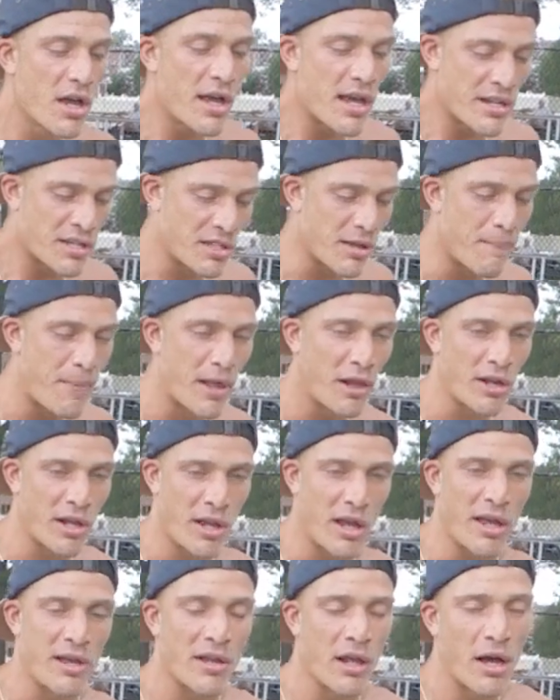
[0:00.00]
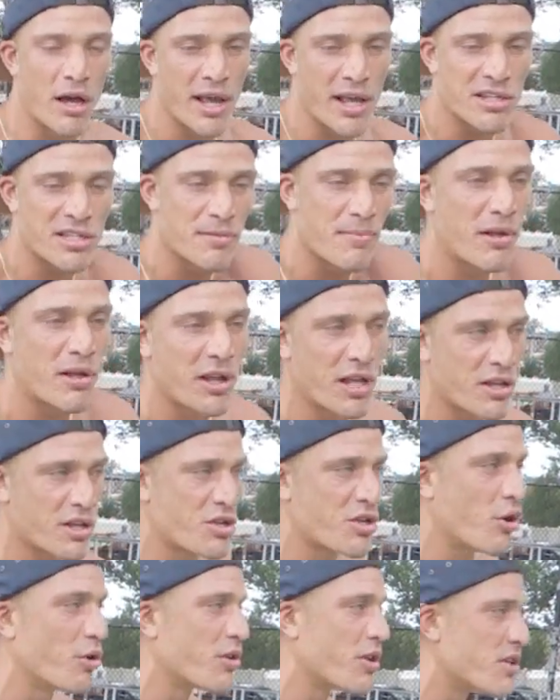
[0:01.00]
stability and uh, instability in your
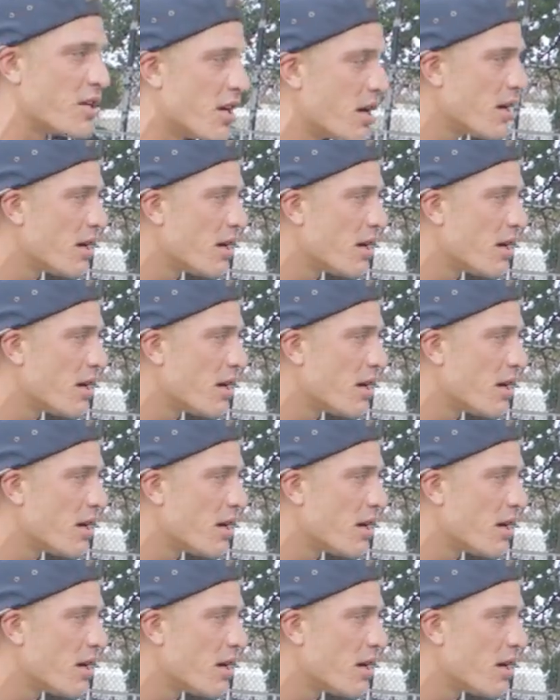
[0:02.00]
shoulders.